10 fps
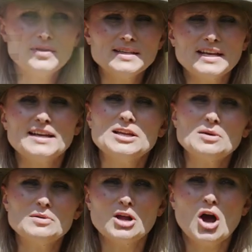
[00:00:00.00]
things are getting
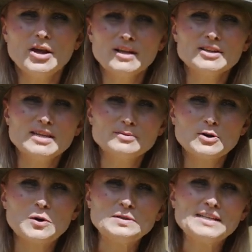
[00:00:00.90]
a bit hot here. Time to
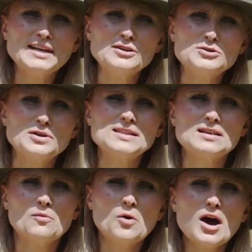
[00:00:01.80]
go inside and drink
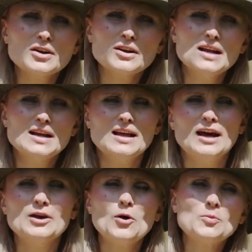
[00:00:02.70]
some water.
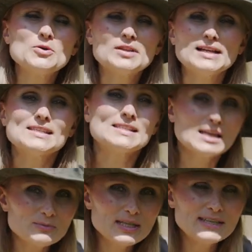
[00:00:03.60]
I hope you let
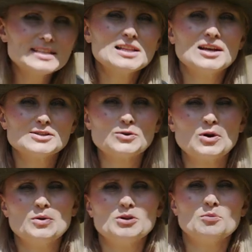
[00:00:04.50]
some dandelions
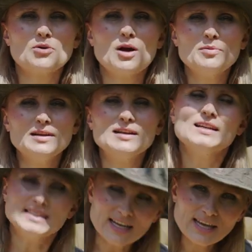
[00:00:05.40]
grow on your property.
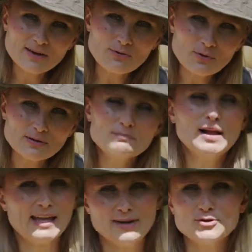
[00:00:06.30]
Take care, everyone.
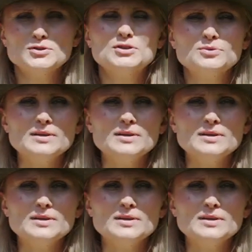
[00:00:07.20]
I'll catch you in two